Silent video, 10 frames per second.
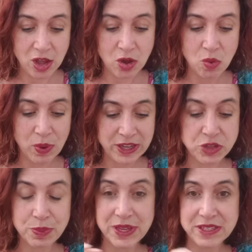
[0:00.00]

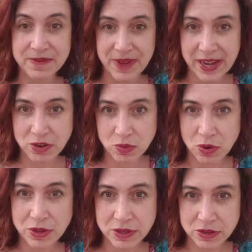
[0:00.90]
which plays a vital
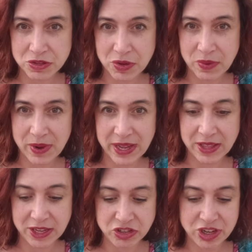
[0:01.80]
role in nutrient
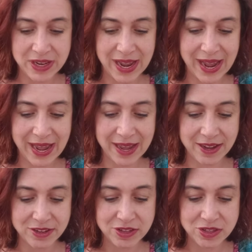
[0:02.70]
regulation
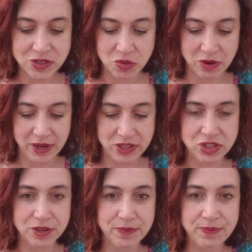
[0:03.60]
and
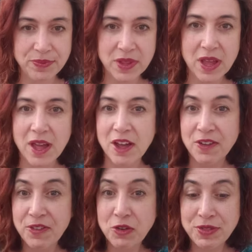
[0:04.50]
storage.
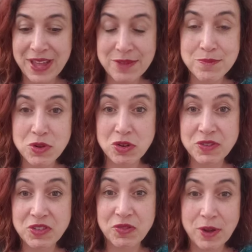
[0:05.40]
Food then
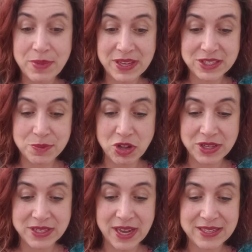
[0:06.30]
moves from that small
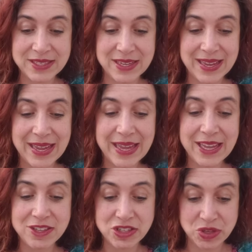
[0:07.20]
intestine
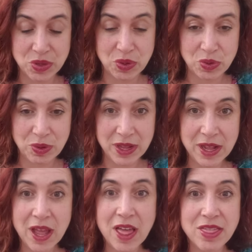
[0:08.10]
into
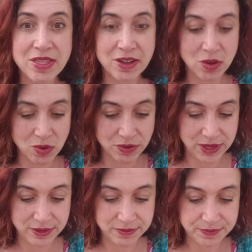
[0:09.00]
the colon,